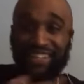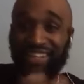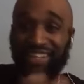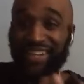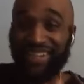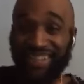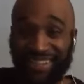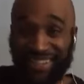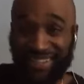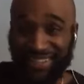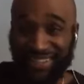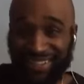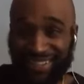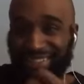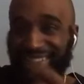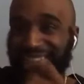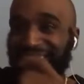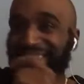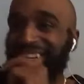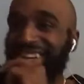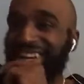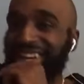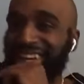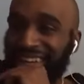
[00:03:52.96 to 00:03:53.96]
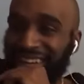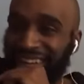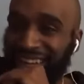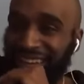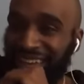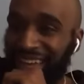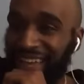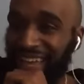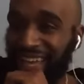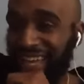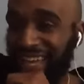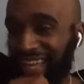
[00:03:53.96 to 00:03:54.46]
you're good.
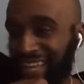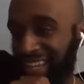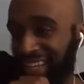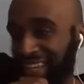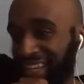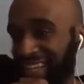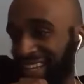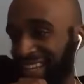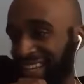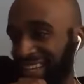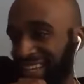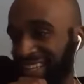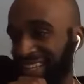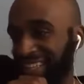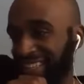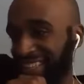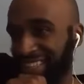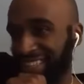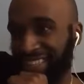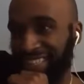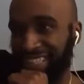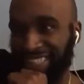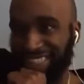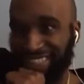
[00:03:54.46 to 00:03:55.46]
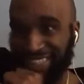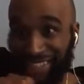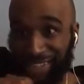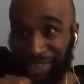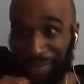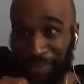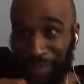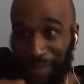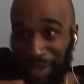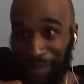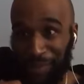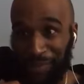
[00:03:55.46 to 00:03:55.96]
And it's
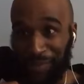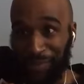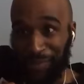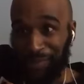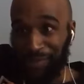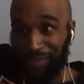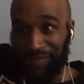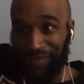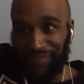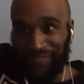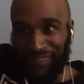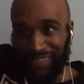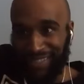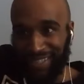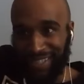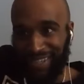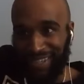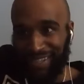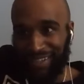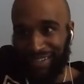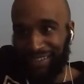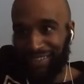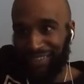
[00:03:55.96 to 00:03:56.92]
going to make people feel like,